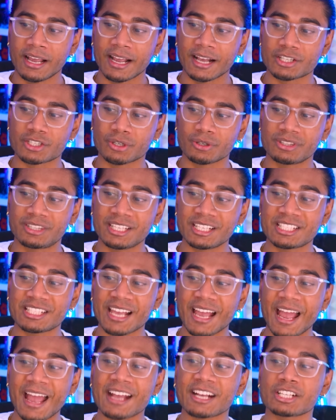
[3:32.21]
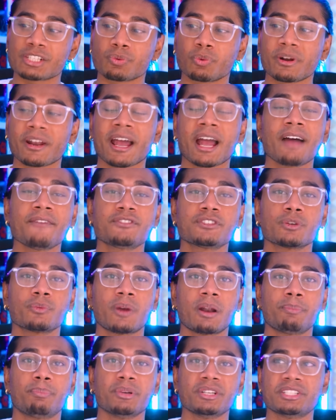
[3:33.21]
And so this X would have to
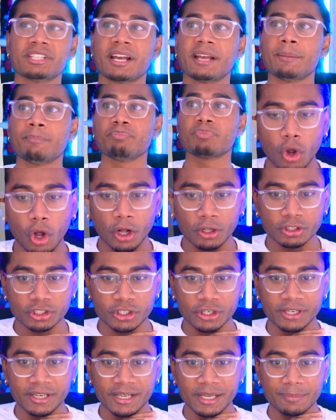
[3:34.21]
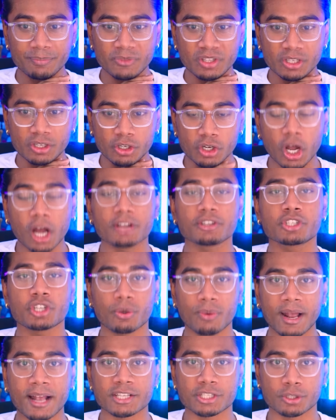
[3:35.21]
represent alternate
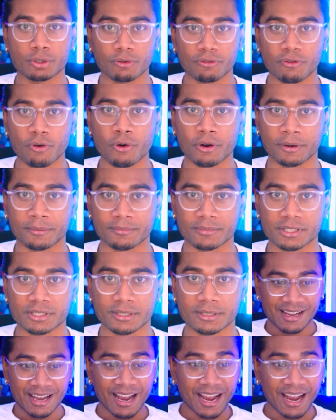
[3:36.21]
non-terrestrial forms.